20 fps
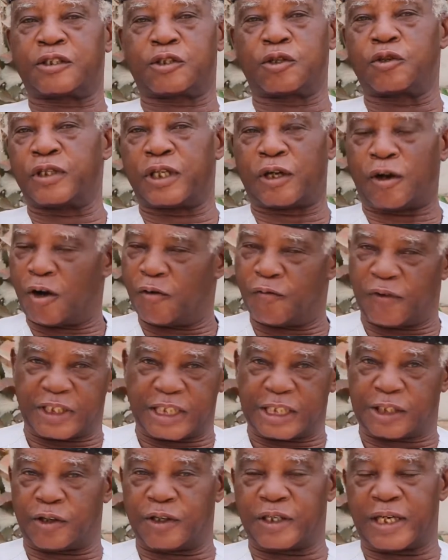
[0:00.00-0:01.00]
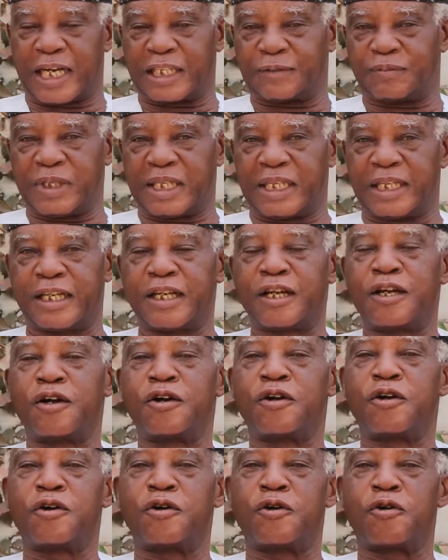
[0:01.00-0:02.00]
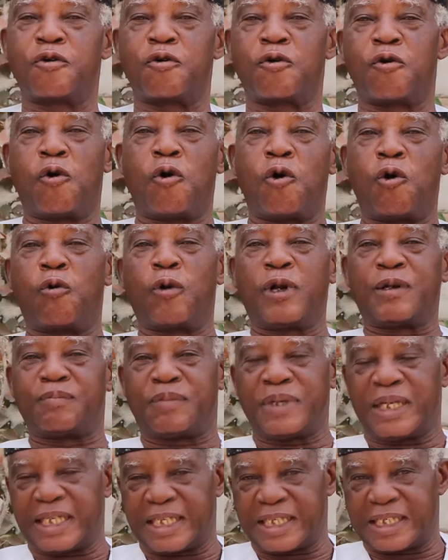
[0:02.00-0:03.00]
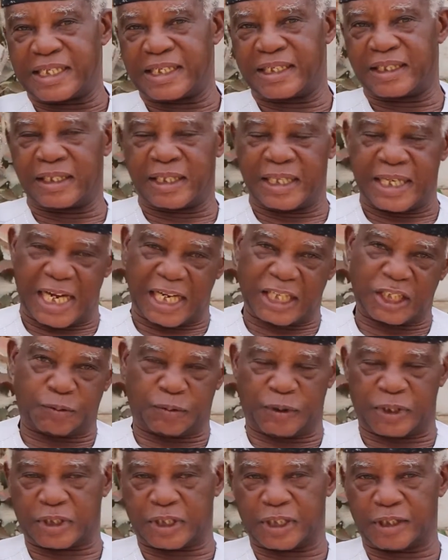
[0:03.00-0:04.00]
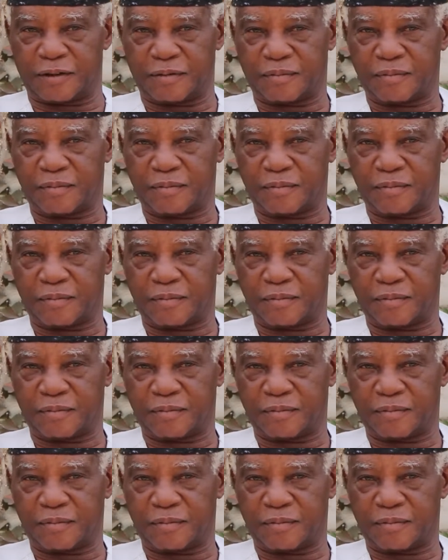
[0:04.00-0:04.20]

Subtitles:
So the conversation has been, who will be the next person?